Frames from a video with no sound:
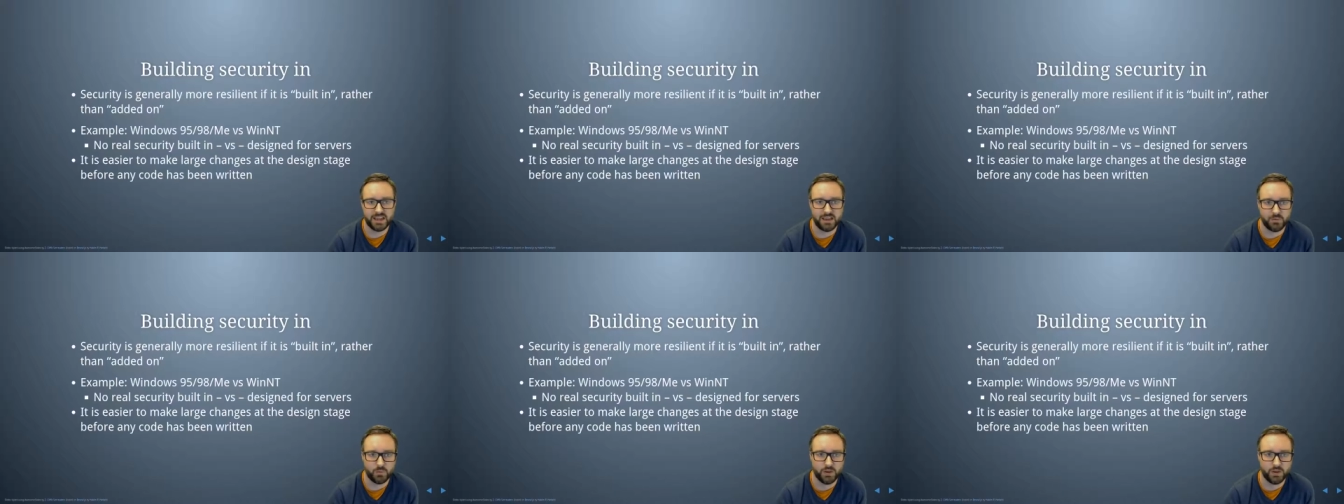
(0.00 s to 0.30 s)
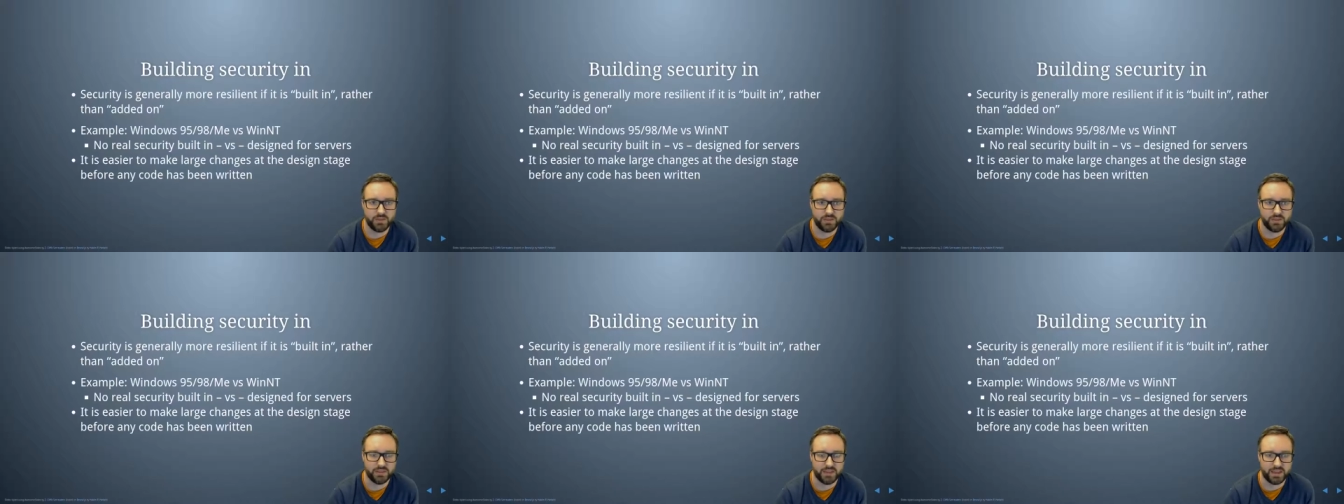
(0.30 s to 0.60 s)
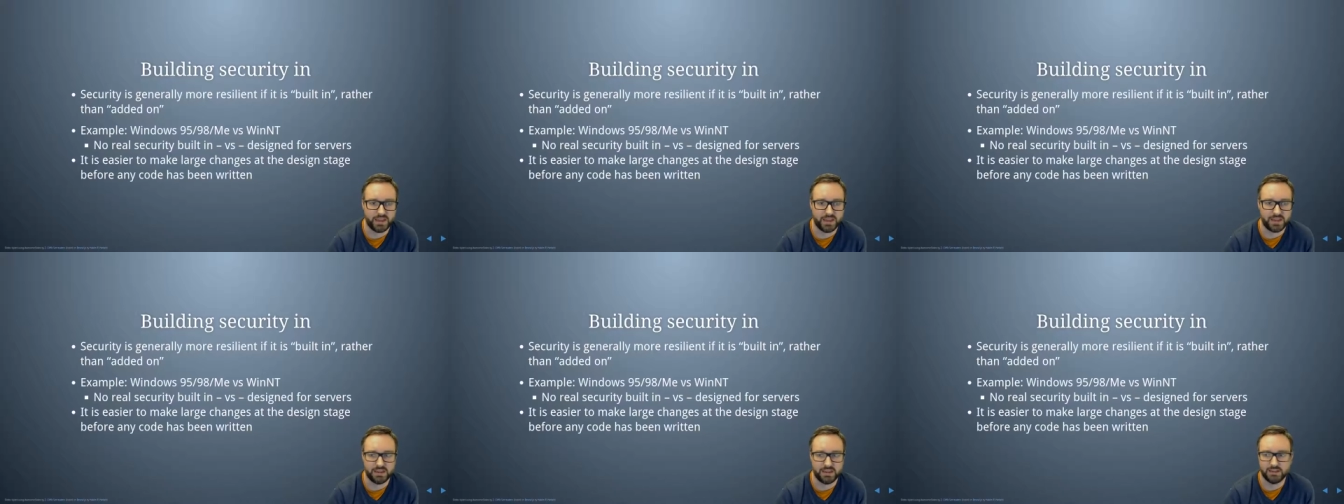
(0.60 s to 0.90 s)
when
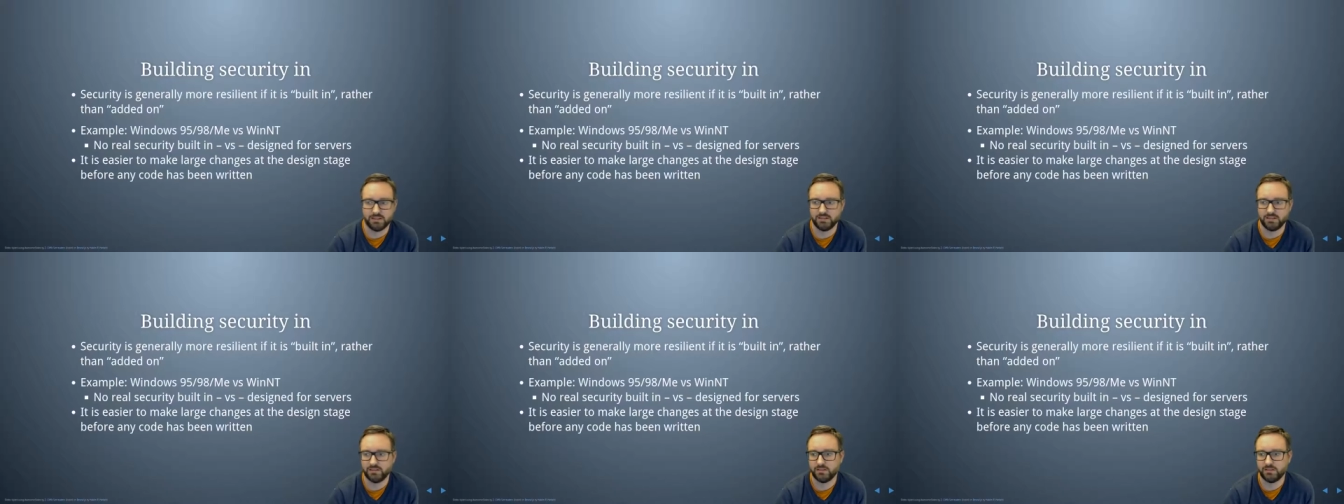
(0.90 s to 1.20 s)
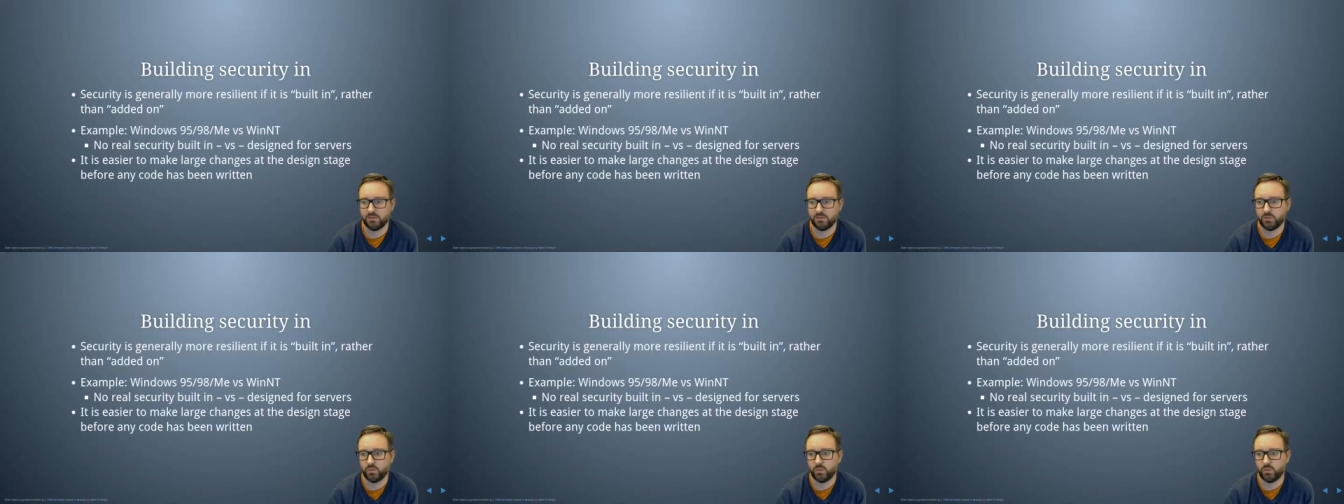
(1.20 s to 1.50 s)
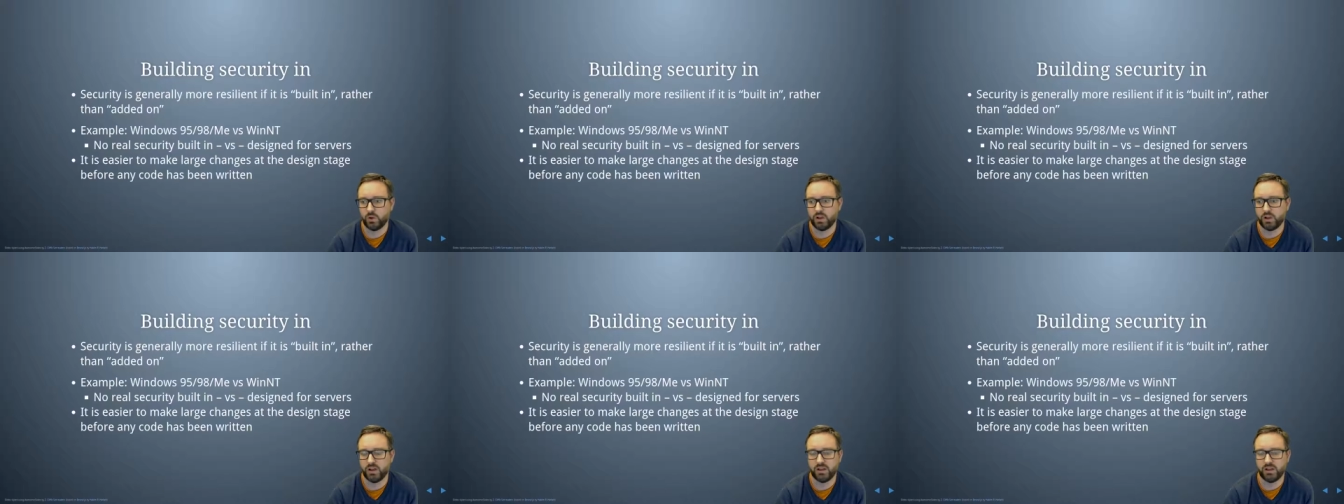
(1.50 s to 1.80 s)
they
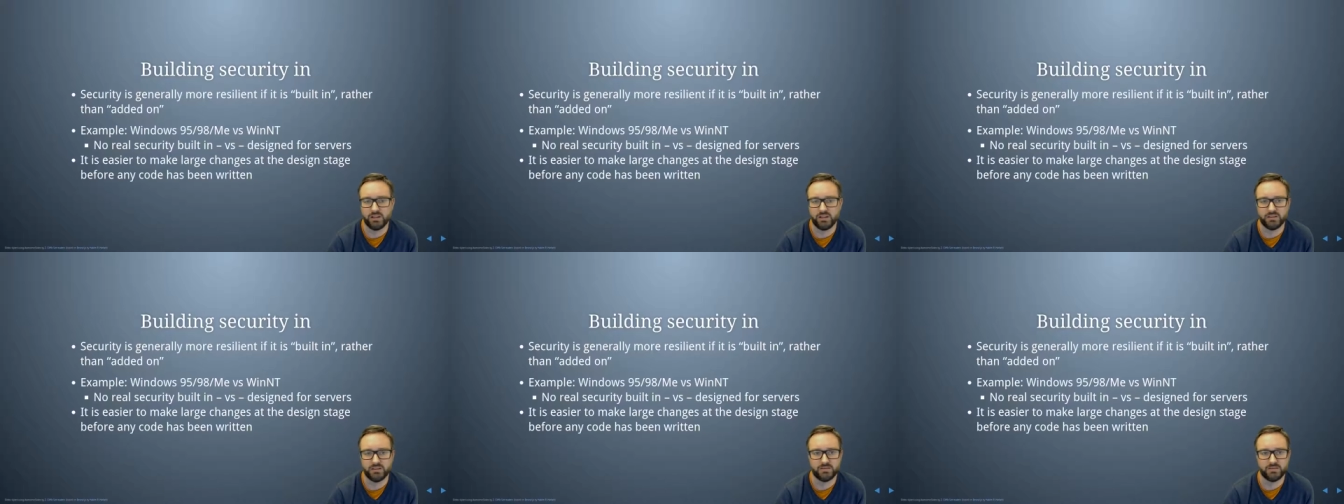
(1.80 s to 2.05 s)
were,